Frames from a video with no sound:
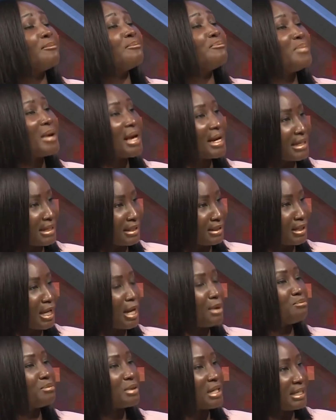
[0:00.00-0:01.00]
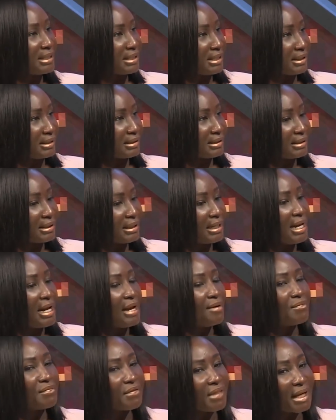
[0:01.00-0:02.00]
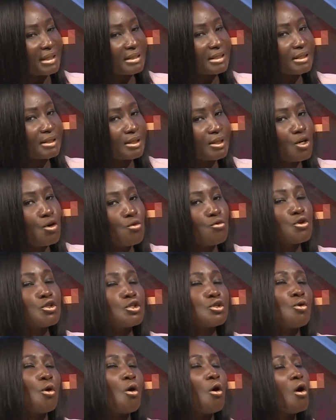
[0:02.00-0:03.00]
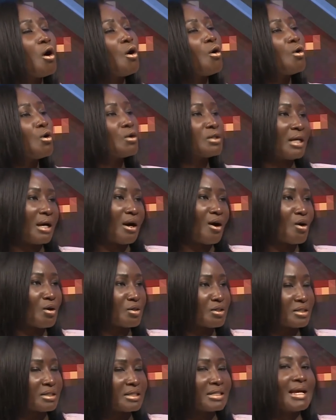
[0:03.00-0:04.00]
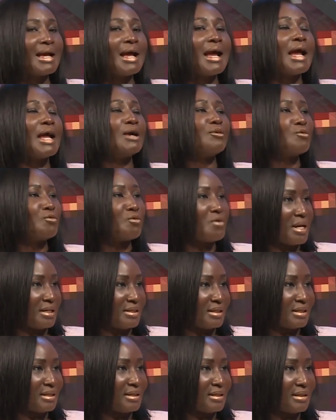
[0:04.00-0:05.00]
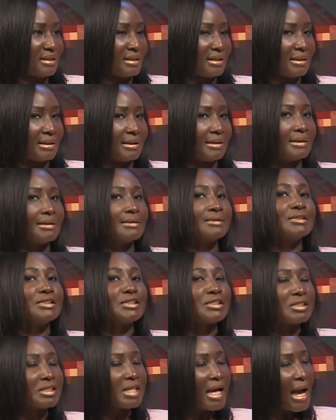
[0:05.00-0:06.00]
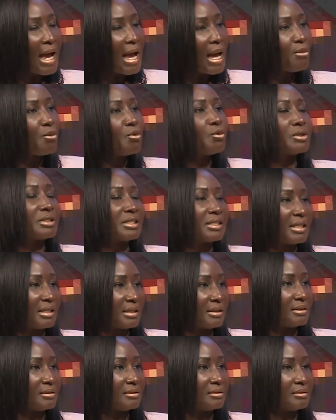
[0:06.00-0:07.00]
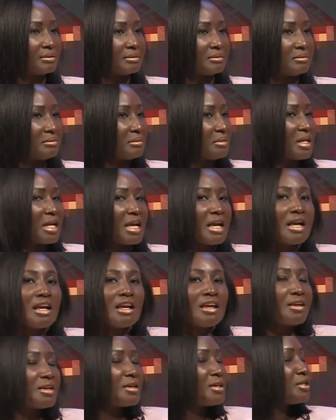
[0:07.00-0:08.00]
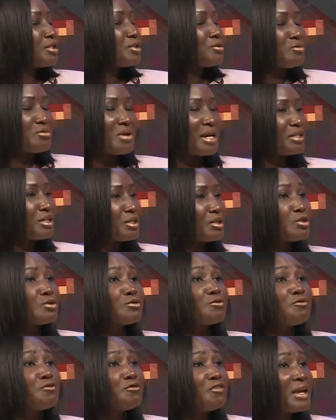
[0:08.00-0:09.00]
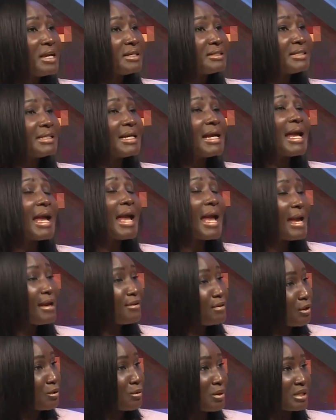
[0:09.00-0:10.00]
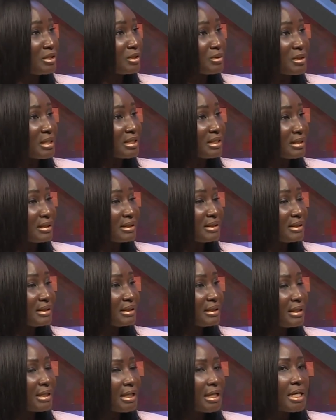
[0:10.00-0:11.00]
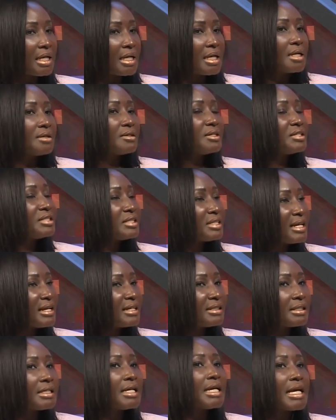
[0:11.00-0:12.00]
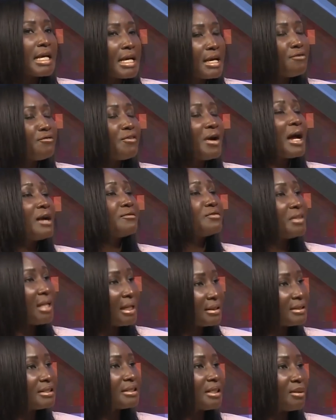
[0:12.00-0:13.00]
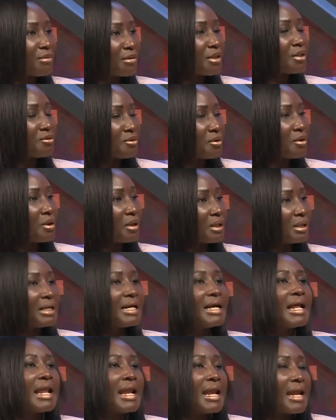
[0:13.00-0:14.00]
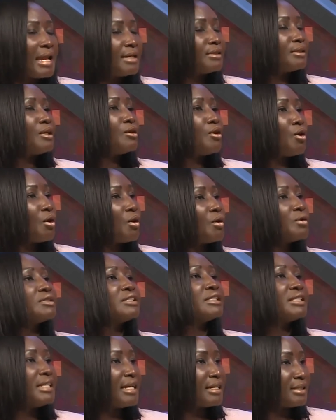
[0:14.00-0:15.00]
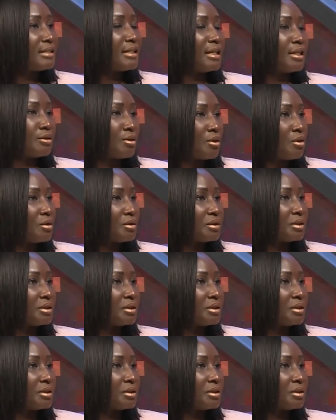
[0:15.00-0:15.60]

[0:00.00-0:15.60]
I'm begging and pleading that we should all hold our horses and wait. Time will tell. He's ready to face any consequences. He says, if I have done something wrong, let the law take its